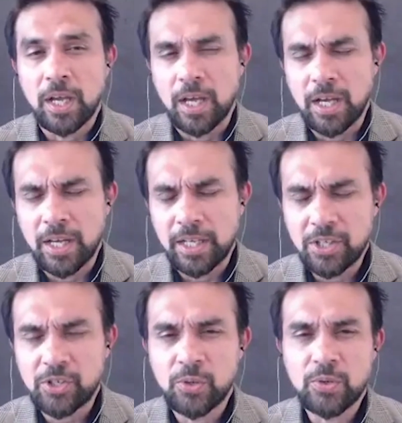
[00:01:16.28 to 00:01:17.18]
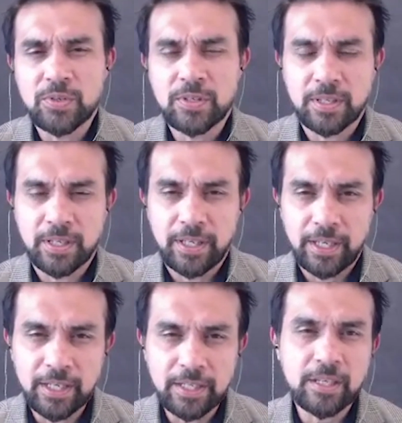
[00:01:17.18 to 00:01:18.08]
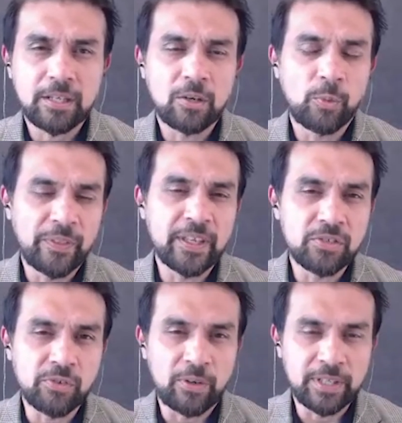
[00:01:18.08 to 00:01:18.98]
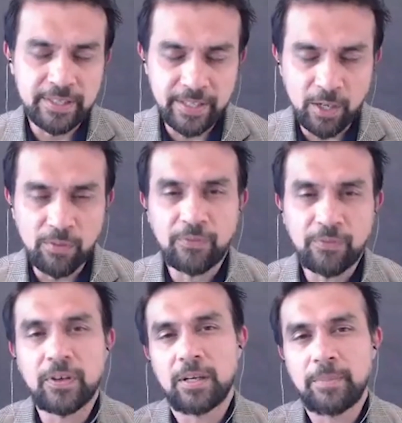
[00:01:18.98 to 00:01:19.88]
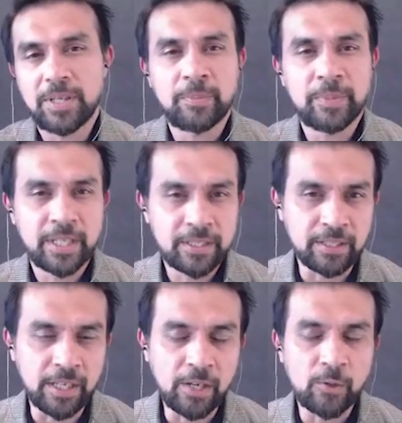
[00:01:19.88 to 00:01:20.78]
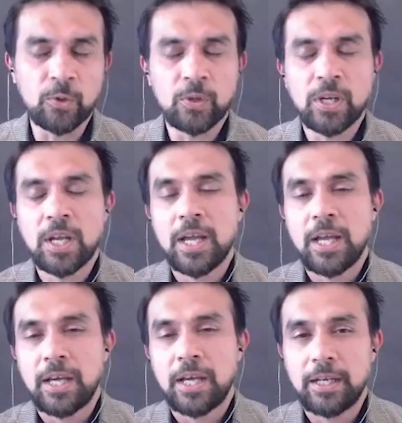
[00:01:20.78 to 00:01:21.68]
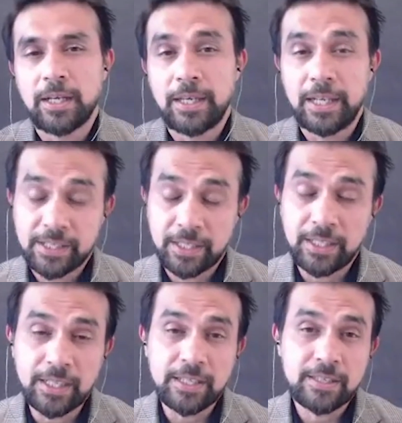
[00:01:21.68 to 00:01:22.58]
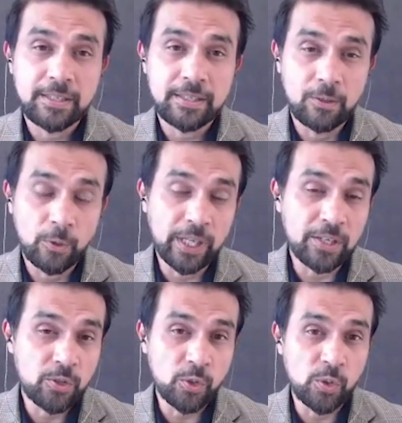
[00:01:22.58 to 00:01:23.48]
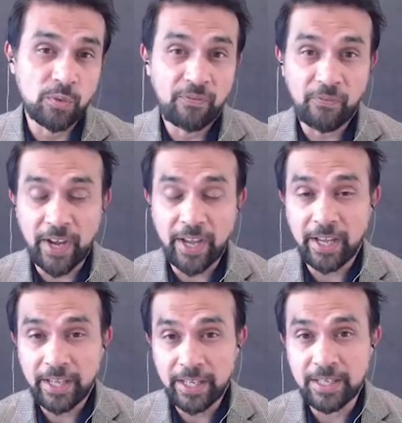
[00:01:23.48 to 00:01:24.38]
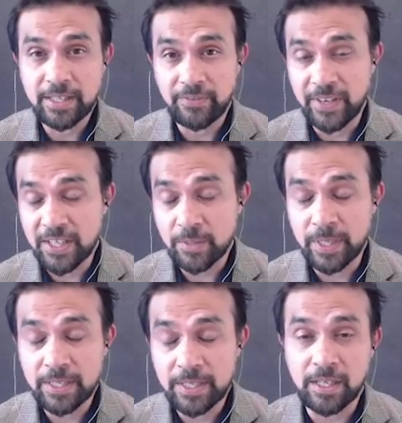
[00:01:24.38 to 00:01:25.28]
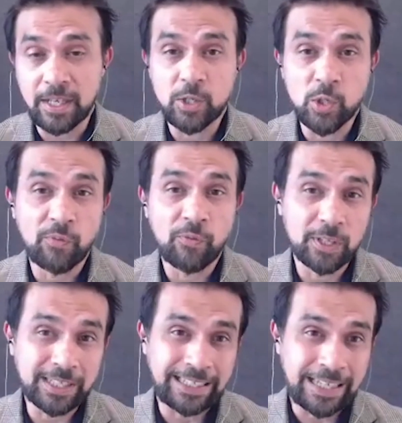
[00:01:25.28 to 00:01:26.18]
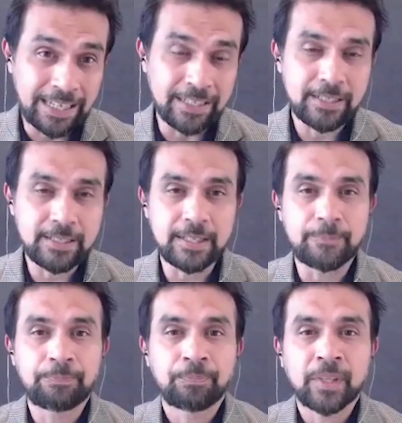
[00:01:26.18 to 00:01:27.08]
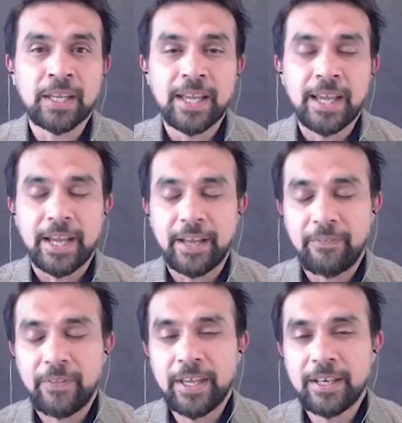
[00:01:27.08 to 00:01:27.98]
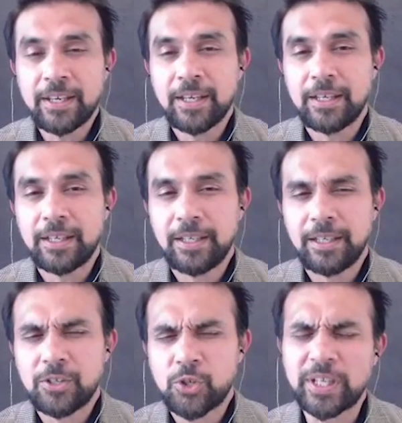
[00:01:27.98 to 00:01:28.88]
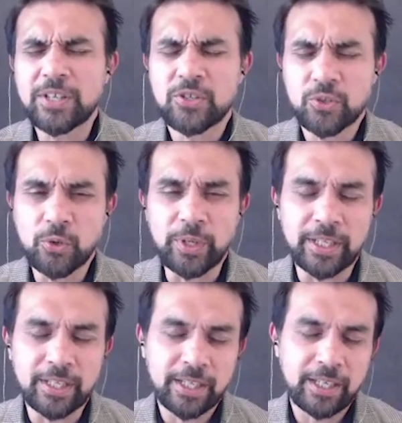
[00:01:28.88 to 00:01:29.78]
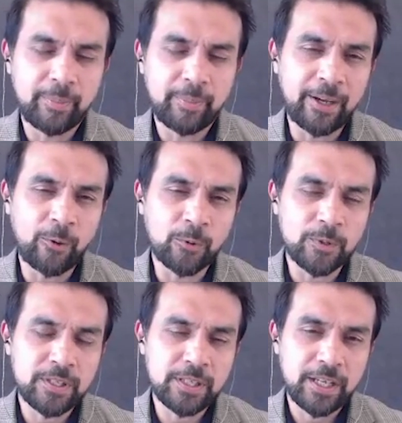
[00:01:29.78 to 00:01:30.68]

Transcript: issues internal within Israel itself. Benjamin Netanyahu allegedly looking to fire his defense minister, Yoav Gallant. And then a shocking story about